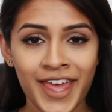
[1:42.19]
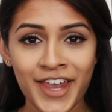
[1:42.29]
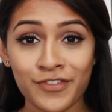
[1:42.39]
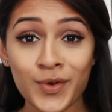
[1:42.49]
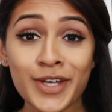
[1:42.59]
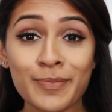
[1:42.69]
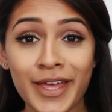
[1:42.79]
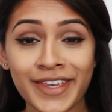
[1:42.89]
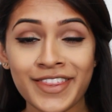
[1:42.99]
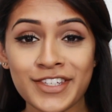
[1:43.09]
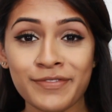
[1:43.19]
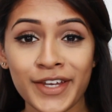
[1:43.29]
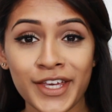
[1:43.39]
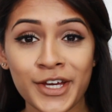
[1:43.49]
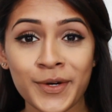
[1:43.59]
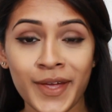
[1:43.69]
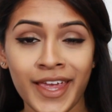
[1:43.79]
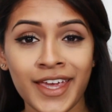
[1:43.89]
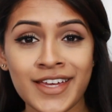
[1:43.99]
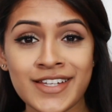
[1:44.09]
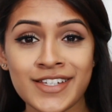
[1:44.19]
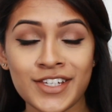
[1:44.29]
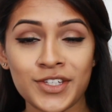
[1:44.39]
And if you end up liking this video and